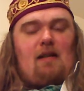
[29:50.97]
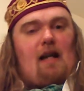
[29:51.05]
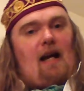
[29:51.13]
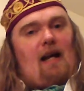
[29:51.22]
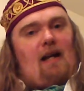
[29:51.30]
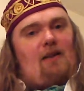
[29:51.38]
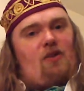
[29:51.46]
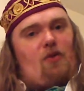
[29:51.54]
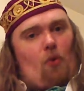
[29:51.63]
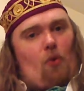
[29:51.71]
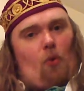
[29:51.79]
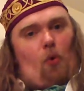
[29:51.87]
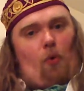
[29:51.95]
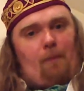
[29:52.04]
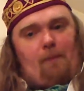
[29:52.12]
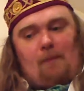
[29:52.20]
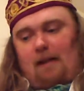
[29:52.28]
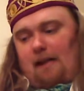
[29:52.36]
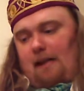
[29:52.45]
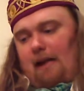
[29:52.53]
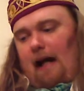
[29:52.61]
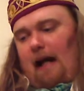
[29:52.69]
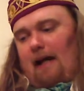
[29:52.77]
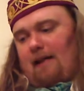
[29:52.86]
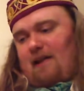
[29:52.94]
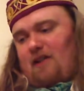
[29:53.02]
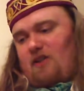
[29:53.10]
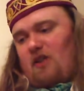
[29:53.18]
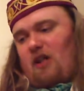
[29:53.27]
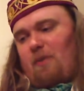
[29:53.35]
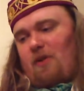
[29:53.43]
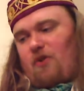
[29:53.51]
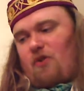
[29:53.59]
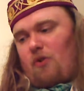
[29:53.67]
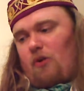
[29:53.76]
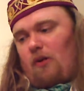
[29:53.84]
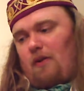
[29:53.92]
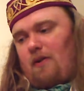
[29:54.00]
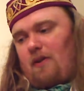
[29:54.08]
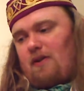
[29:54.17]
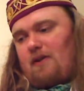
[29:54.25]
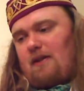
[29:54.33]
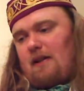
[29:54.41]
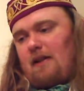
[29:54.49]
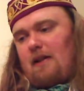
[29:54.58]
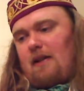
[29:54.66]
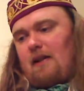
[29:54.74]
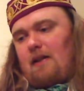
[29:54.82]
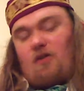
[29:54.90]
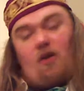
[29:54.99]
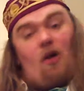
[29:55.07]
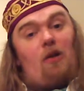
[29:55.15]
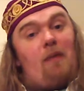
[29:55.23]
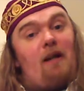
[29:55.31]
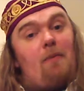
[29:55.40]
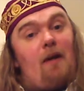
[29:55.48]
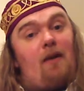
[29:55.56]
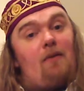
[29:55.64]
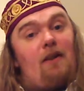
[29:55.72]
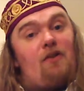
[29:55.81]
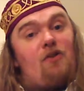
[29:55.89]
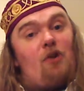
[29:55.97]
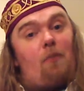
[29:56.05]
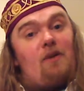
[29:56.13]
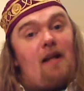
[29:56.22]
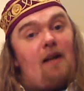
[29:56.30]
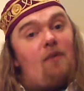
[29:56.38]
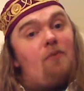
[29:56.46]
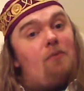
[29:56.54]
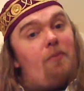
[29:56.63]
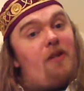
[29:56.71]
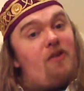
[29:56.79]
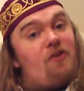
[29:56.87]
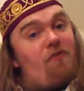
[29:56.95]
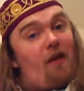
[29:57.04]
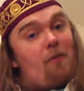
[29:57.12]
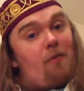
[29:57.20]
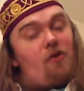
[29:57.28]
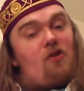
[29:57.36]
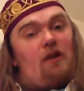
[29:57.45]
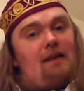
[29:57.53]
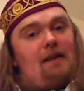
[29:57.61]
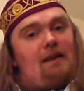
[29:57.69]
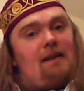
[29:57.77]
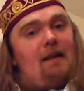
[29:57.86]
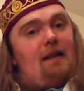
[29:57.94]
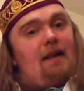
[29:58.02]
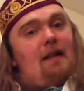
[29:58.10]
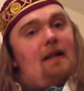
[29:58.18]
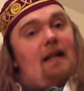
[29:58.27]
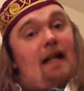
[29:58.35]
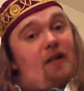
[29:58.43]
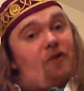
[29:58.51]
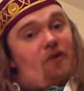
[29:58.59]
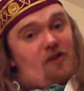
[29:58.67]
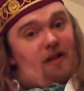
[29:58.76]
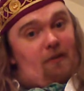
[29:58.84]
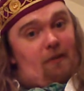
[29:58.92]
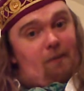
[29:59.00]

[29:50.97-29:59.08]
and Thor, and this Irminsul that Charlemagne apparently chopped down is very much like Yggdrasil.